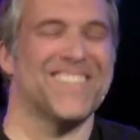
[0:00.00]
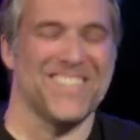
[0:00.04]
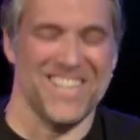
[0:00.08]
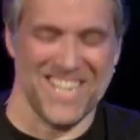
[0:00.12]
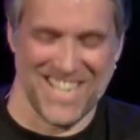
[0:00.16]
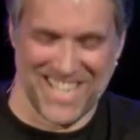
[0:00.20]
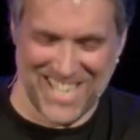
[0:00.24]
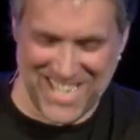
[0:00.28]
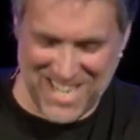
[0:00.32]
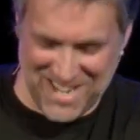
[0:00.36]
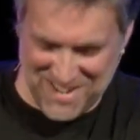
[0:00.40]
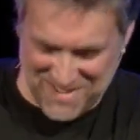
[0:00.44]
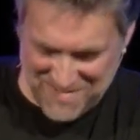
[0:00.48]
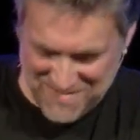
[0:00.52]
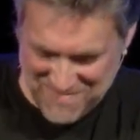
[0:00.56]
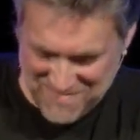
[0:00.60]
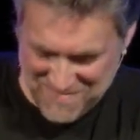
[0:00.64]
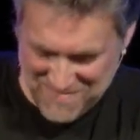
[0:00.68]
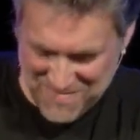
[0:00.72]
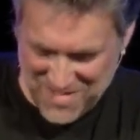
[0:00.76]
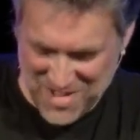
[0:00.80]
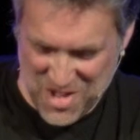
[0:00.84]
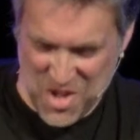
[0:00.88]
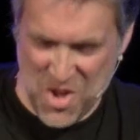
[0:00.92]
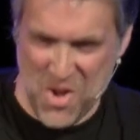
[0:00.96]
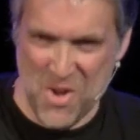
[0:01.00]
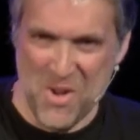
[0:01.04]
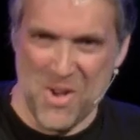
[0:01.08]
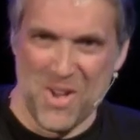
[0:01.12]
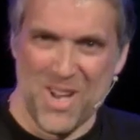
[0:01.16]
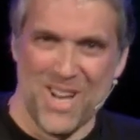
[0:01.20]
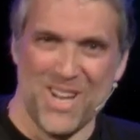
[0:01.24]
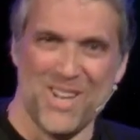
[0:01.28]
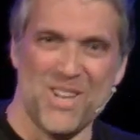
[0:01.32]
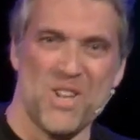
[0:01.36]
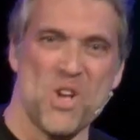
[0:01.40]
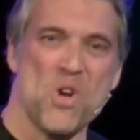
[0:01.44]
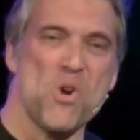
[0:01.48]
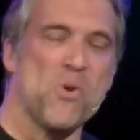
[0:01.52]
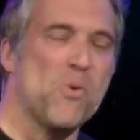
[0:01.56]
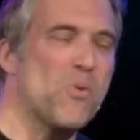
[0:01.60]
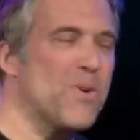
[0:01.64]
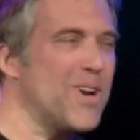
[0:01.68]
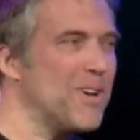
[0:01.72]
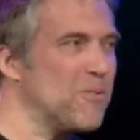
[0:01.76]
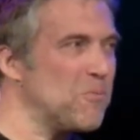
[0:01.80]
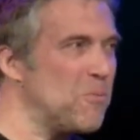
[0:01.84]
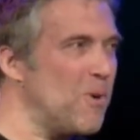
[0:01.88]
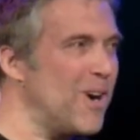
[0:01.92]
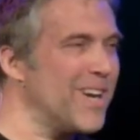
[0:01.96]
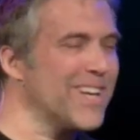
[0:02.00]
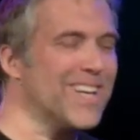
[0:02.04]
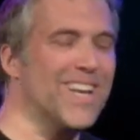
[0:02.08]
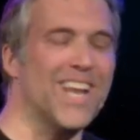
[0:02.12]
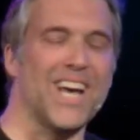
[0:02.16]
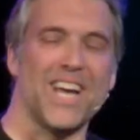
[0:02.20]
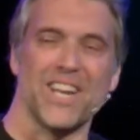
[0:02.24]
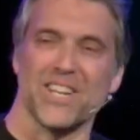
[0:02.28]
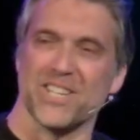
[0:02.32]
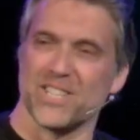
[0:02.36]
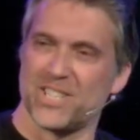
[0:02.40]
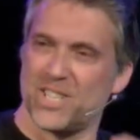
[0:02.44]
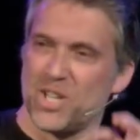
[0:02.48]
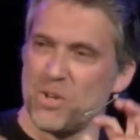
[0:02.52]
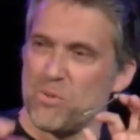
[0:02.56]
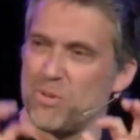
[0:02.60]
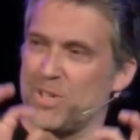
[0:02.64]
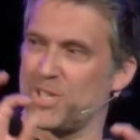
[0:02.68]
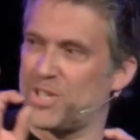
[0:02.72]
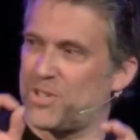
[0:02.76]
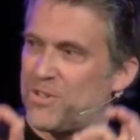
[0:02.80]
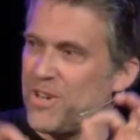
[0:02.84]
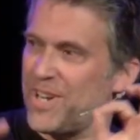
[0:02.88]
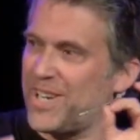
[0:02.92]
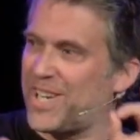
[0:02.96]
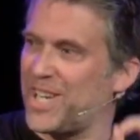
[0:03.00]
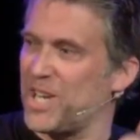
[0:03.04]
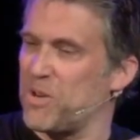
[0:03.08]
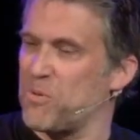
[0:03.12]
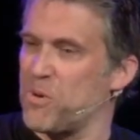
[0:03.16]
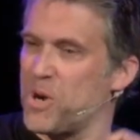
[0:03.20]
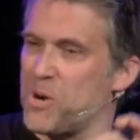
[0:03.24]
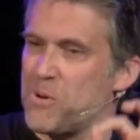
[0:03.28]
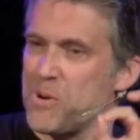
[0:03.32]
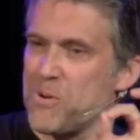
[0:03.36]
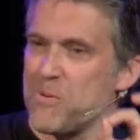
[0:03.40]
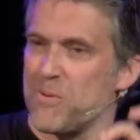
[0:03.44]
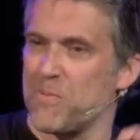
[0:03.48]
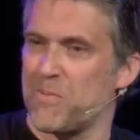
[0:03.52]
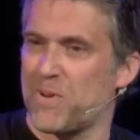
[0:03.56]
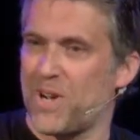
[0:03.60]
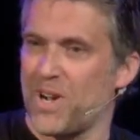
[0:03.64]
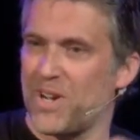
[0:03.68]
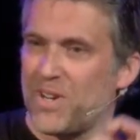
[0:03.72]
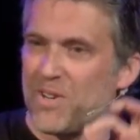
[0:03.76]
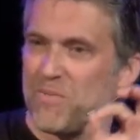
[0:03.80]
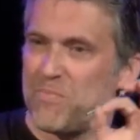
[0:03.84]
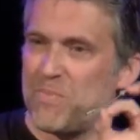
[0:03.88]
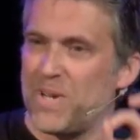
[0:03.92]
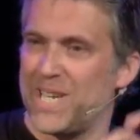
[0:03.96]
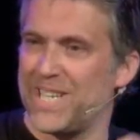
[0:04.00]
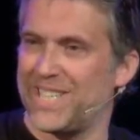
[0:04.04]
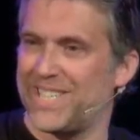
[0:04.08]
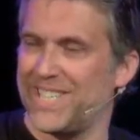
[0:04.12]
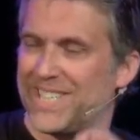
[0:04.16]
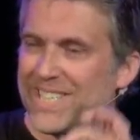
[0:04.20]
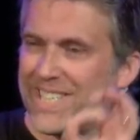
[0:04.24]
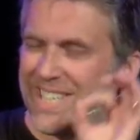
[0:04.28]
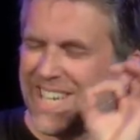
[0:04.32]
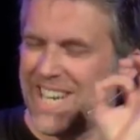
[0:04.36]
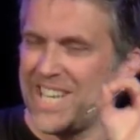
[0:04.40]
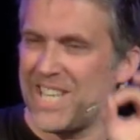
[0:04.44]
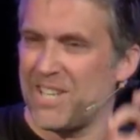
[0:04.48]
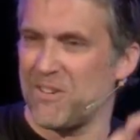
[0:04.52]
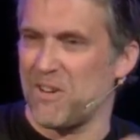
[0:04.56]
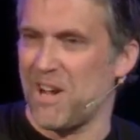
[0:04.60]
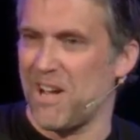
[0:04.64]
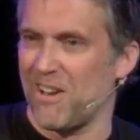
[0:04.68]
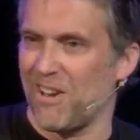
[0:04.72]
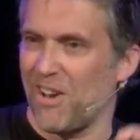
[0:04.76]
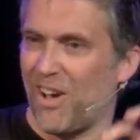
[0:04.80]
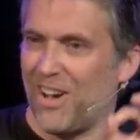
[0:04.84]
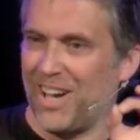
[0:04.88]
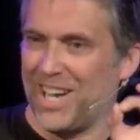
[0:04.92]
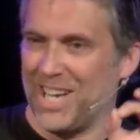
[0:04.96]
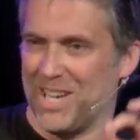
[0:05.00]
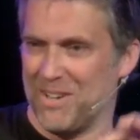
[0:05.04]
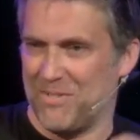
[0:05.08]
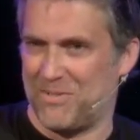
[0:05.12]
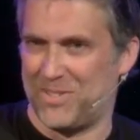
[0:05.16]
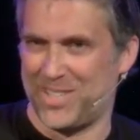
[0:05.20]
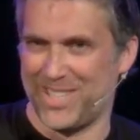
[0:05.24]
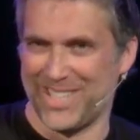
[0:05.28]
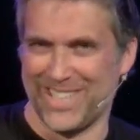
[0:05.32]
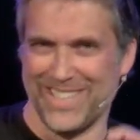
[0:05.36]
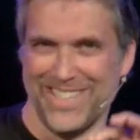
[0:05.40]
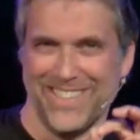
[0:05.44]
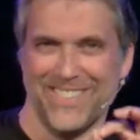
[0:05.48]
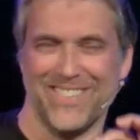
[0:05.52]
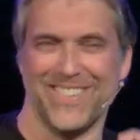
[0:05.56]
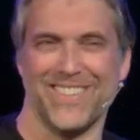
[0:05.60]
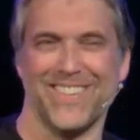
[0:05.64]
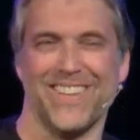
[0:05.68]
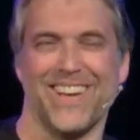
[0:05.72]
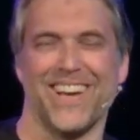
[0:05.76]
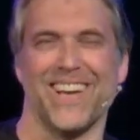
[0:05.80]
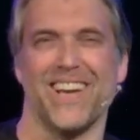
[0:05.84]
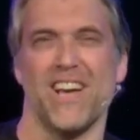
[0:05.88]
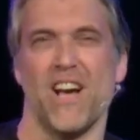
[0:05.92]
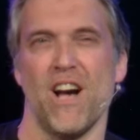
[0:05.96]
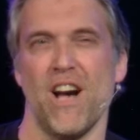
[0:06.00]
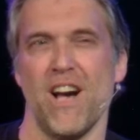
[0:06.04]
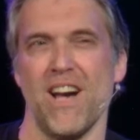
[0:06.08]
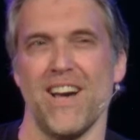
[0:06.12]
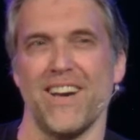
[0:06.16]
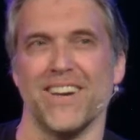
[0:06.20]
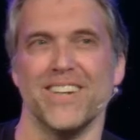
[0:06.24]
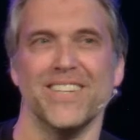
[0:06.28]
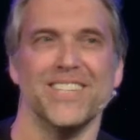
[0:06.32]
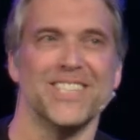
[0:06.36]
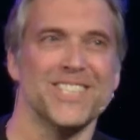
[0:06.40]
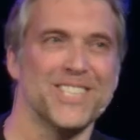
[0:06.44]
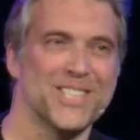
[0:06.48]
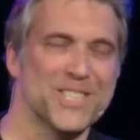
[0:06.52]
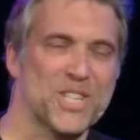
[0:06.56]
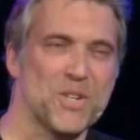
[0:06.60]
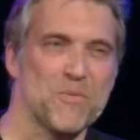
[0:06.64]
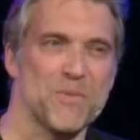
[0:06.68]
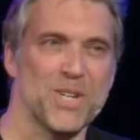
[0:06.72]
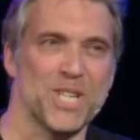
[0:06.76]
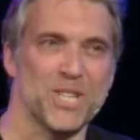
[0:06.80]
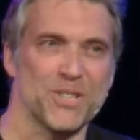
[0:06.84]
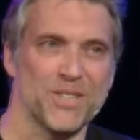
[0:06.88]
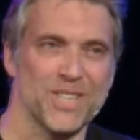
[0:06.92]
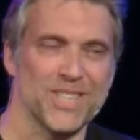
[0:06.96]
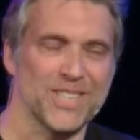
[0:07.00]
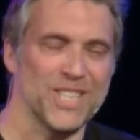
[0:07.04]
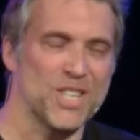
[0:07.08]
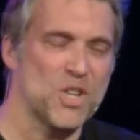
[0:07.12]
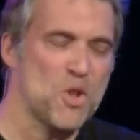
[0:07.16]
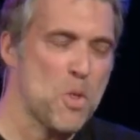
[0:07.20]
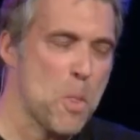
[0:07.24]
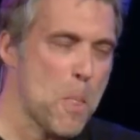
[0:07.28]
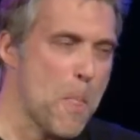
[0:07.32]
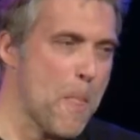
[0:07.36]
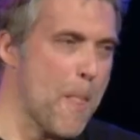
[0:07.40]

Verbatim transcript: Thank you we had one lunch that was tricky where we were kind of piecing together our lives. like, ah, this is going to be interesting.